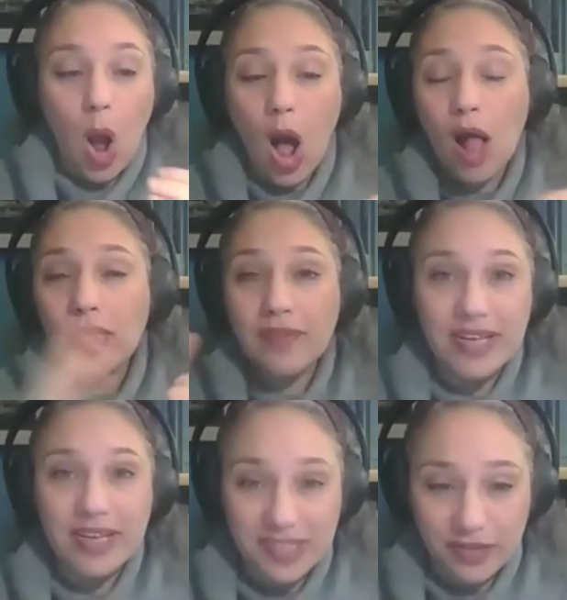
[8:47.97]
All of
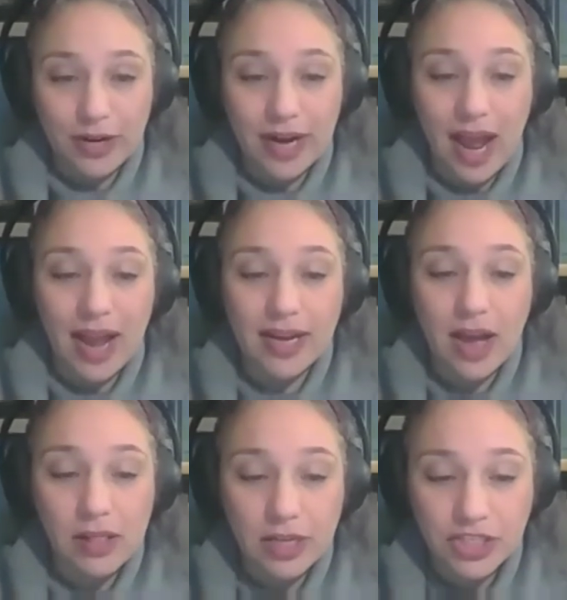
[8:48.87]
these different
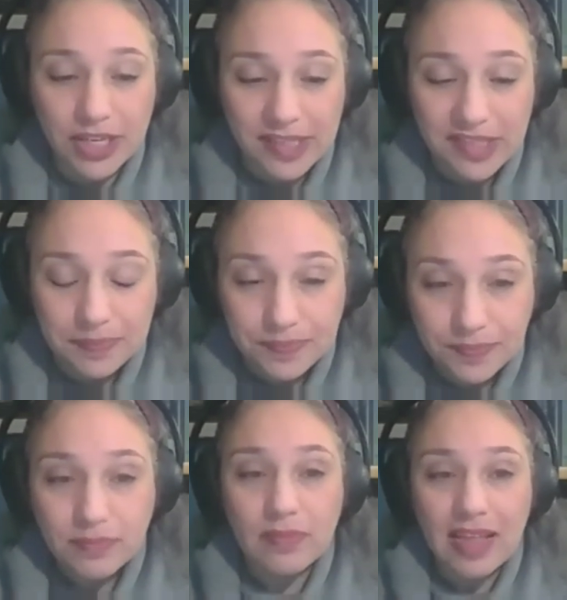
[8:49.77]
ideologies
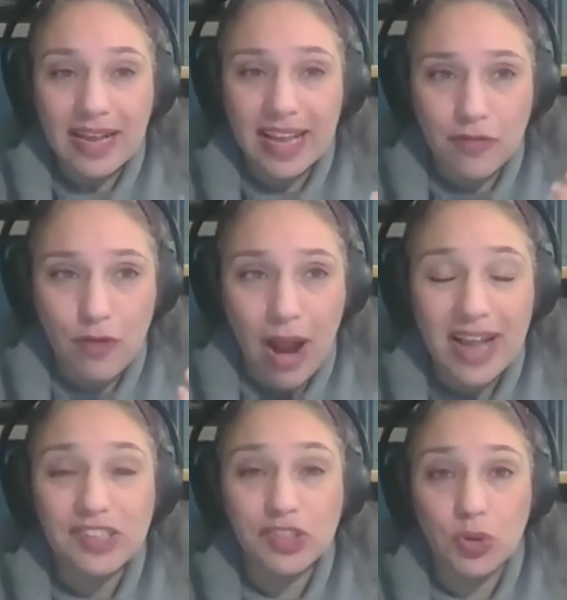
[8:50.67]
give
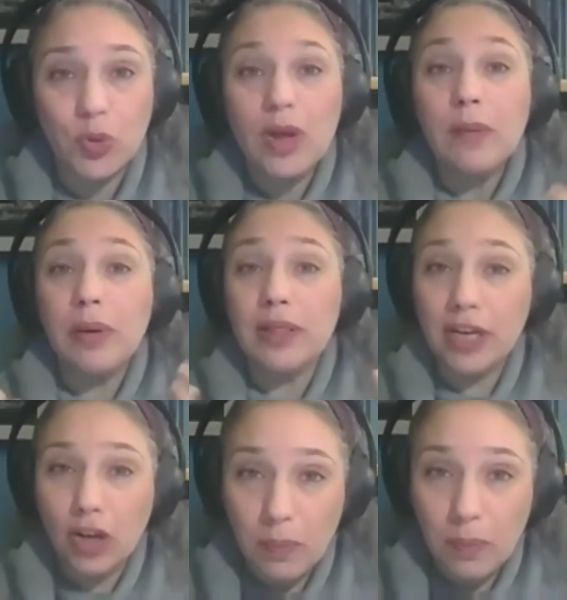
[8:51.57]
rise to
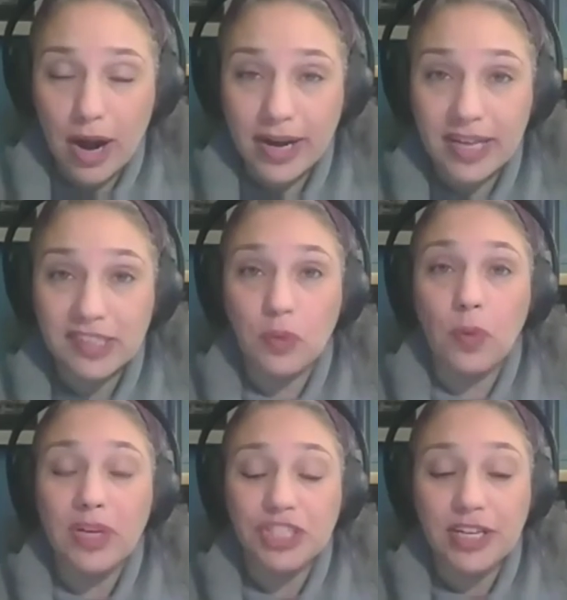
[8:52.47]
political parties,
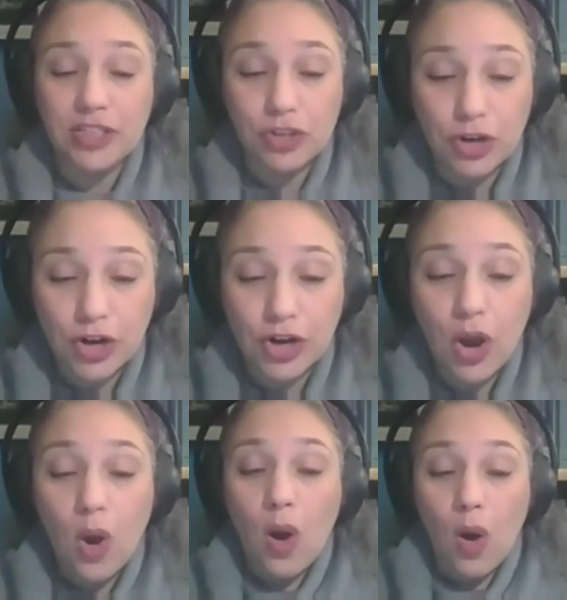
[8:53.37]
which in turn
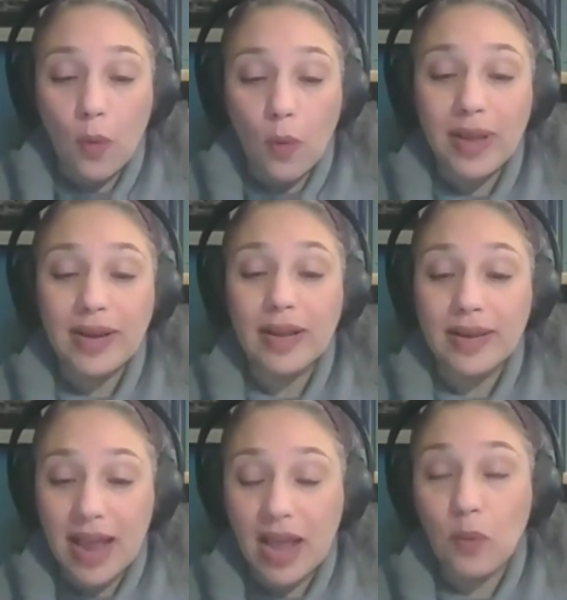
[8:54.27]
open
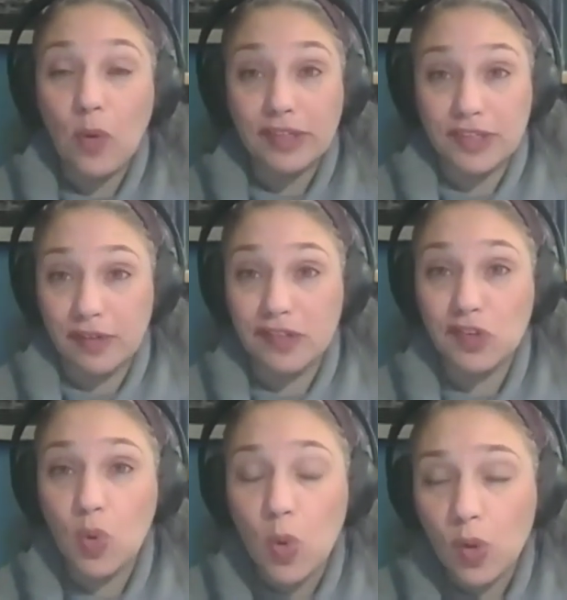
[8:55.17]
networks of
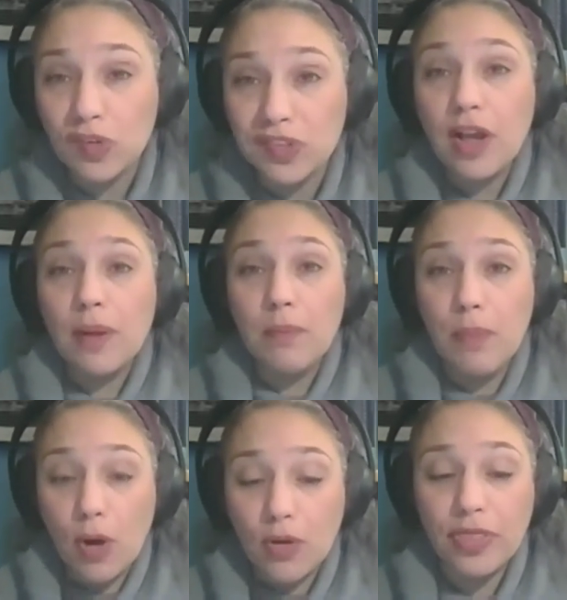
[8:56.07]
schools,
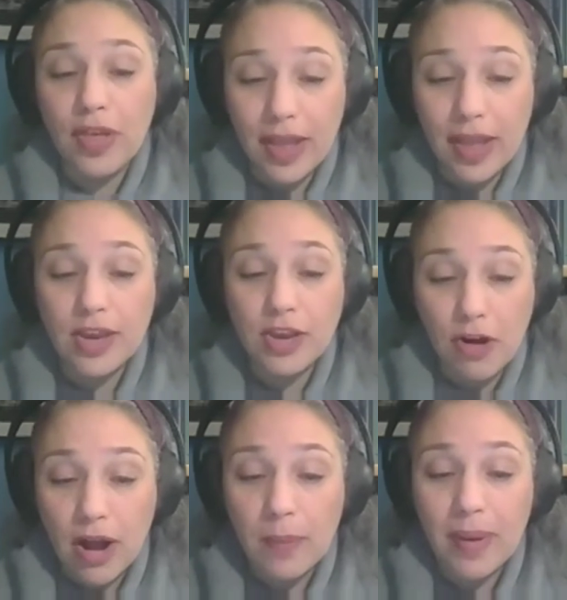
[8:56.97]
both in
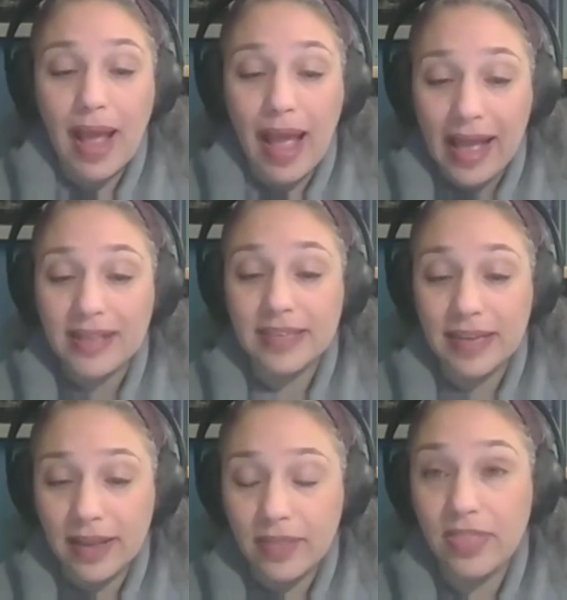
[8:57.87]
Europe and
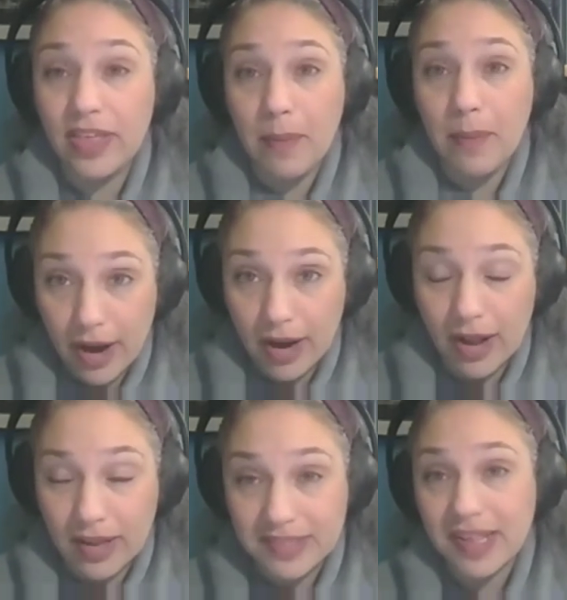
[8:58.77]
in the
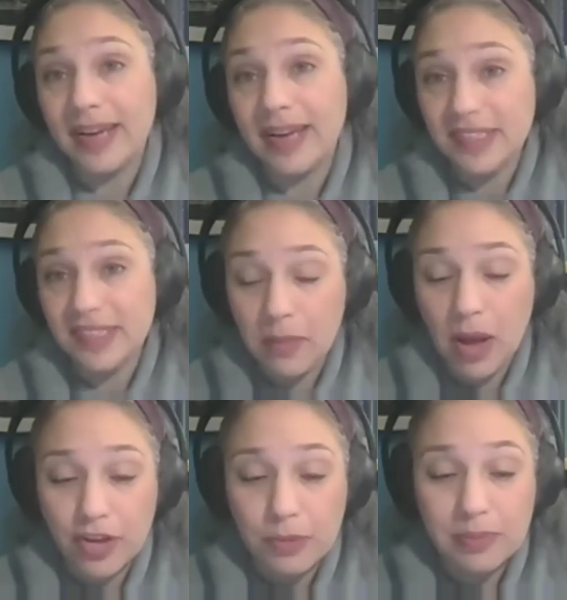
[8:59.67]
Americas, and in some
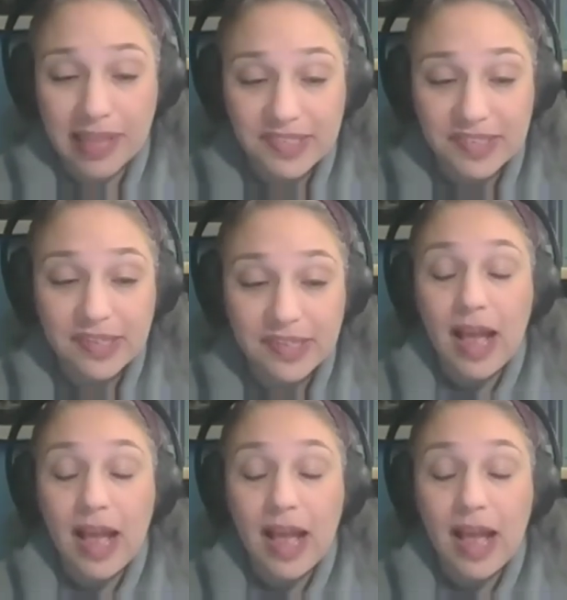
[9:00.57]
other places